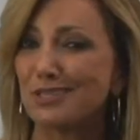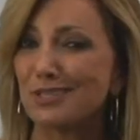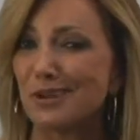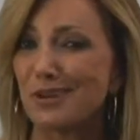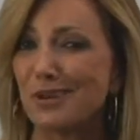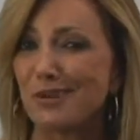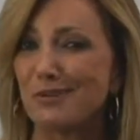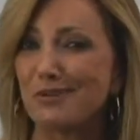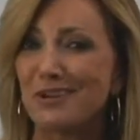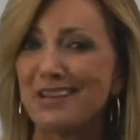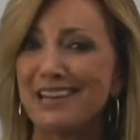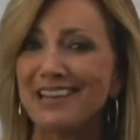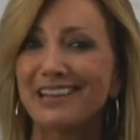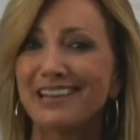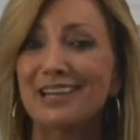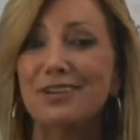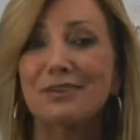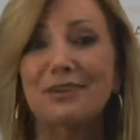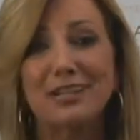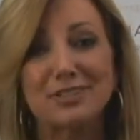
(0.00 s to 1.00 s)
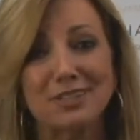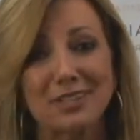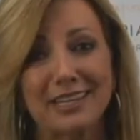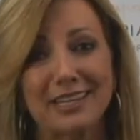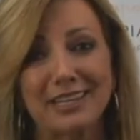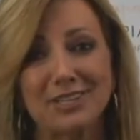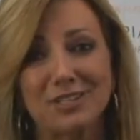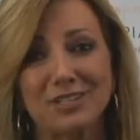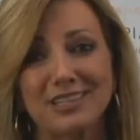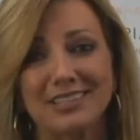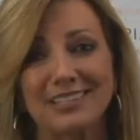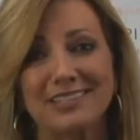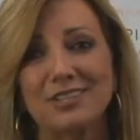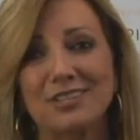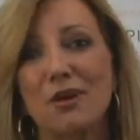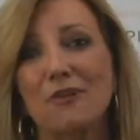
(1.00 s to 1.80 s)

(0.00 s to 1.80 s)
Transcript: So, congratulations.